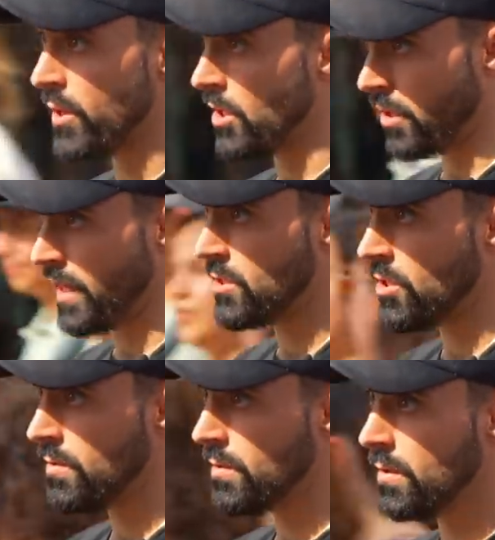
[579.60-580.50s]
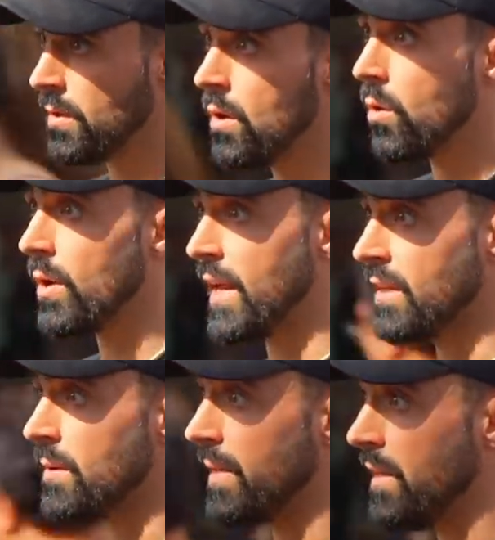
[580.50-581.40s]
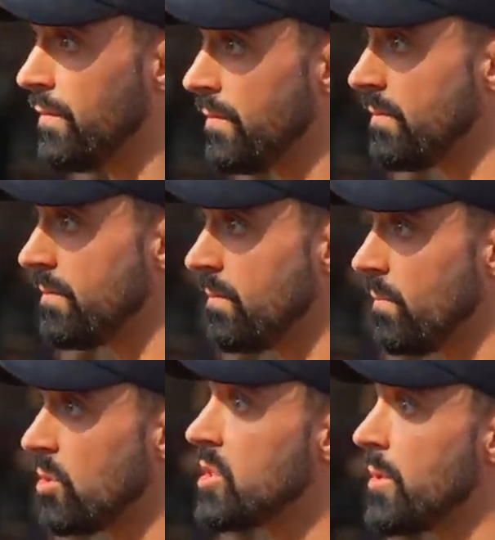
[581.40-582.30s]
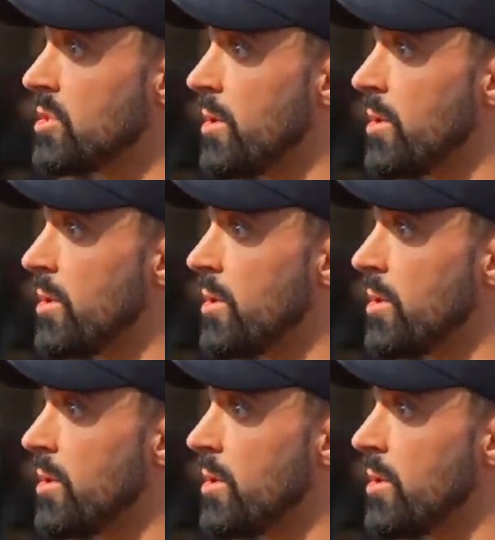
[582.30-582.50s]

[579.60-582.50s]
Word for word: when you don't need to, yeah. or letting them live? What's the most